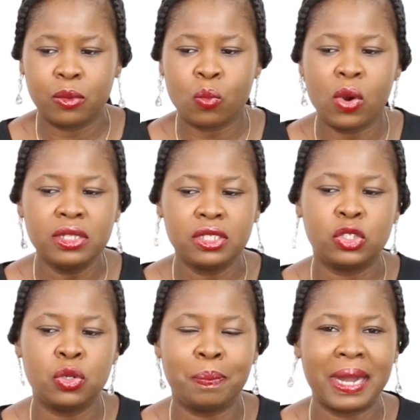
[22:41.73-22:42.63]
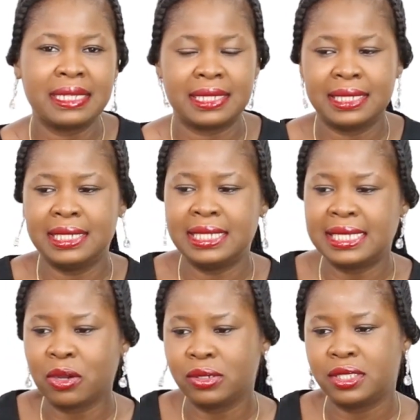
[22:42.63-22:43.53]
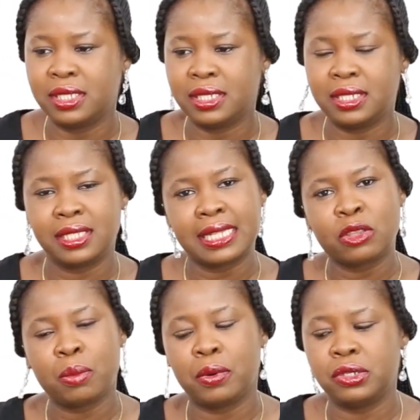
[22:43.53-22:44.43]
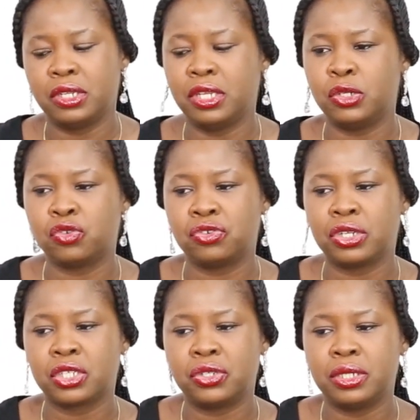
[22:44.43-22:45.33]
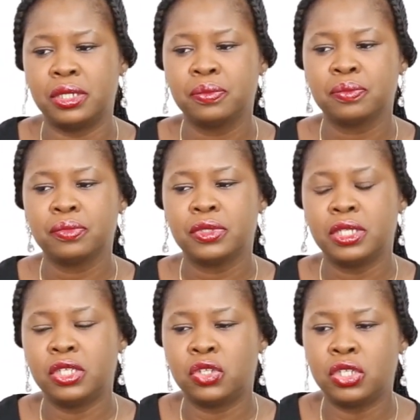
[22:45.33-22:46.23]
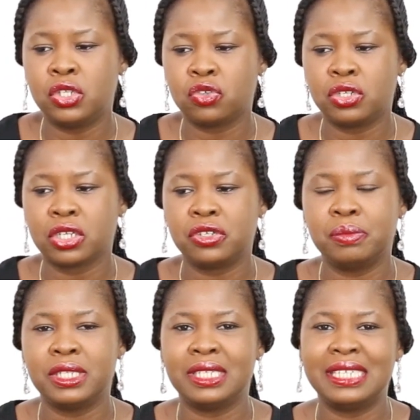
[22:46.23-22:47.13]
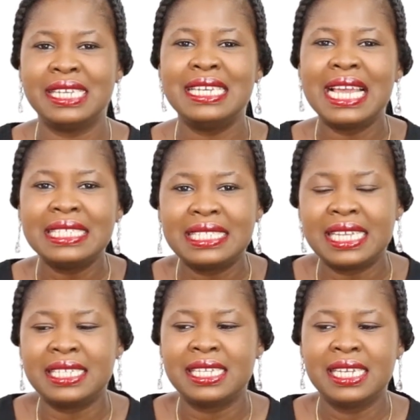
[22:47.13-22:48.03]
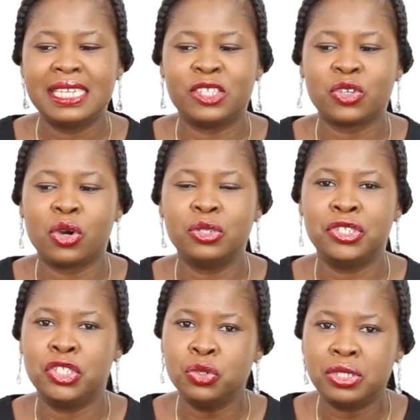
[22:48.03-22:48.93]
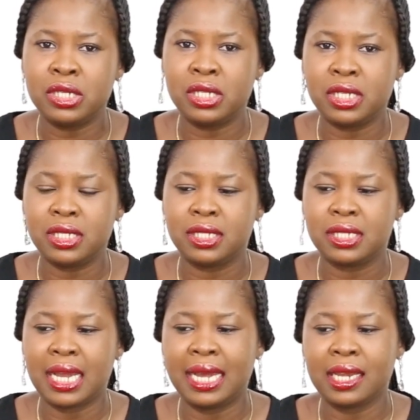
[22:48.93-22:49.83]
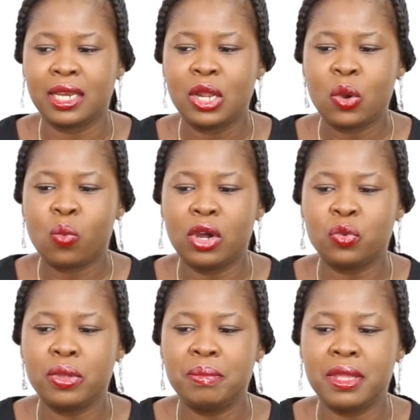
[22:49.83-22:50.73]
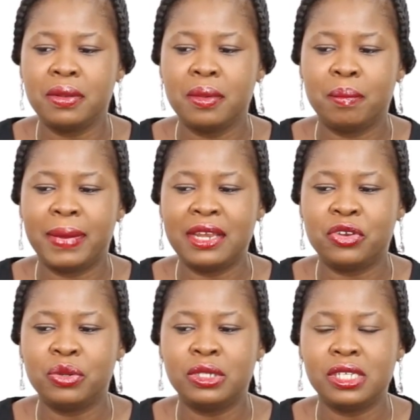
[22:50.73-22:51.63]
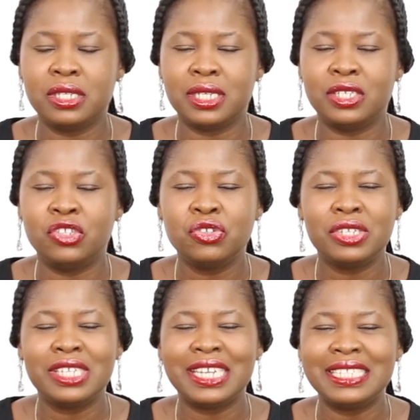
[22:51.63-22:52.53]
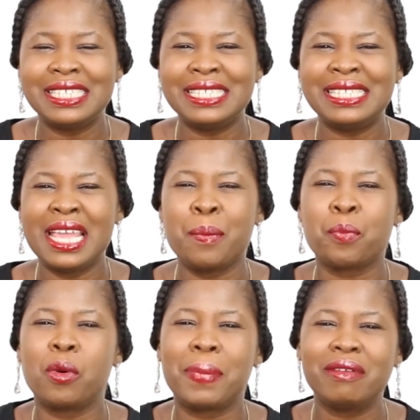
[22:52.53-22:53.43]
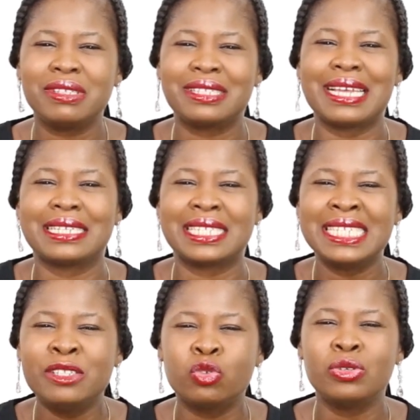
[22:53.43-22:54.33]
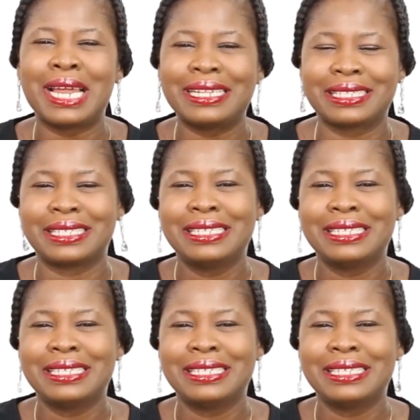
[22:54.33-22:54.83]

once you pass this second stage, the startup or the introductory meeting, the next stage is called due diligence. And what we mean by due diligence is a proper research into that